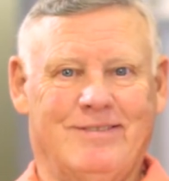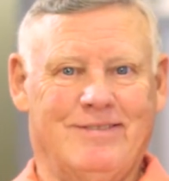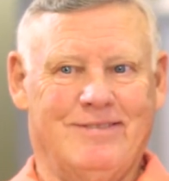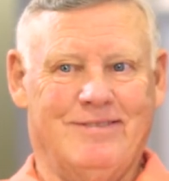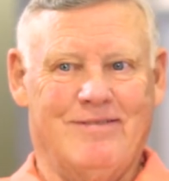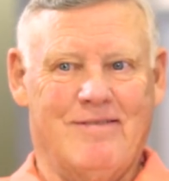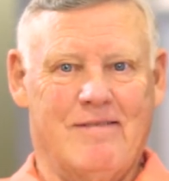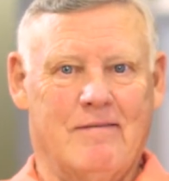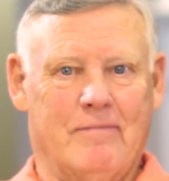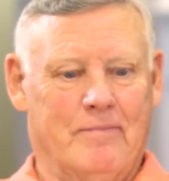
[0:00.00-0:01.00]

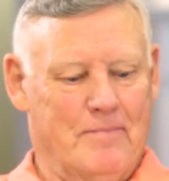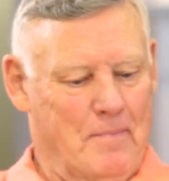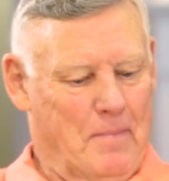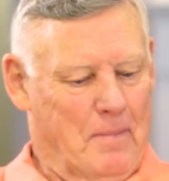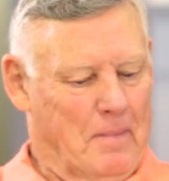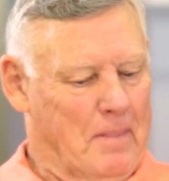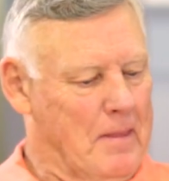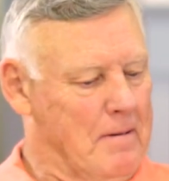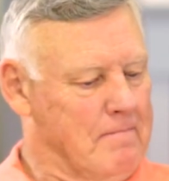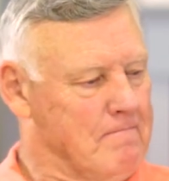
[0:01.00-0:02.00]

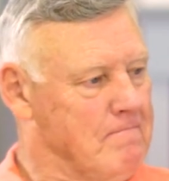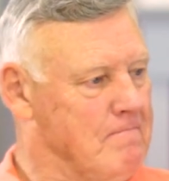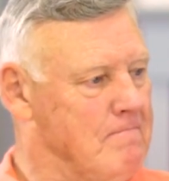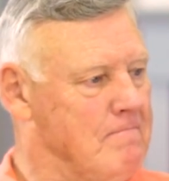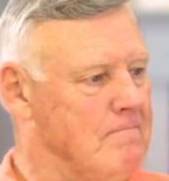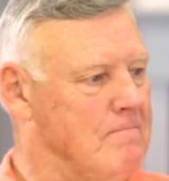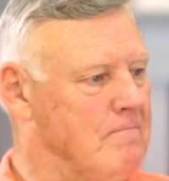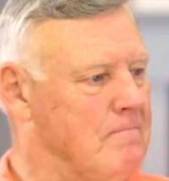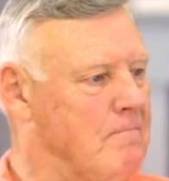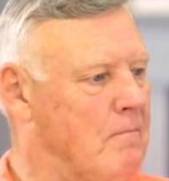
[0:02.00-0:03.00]

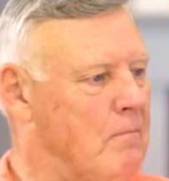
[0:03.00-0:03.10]
(not speaking)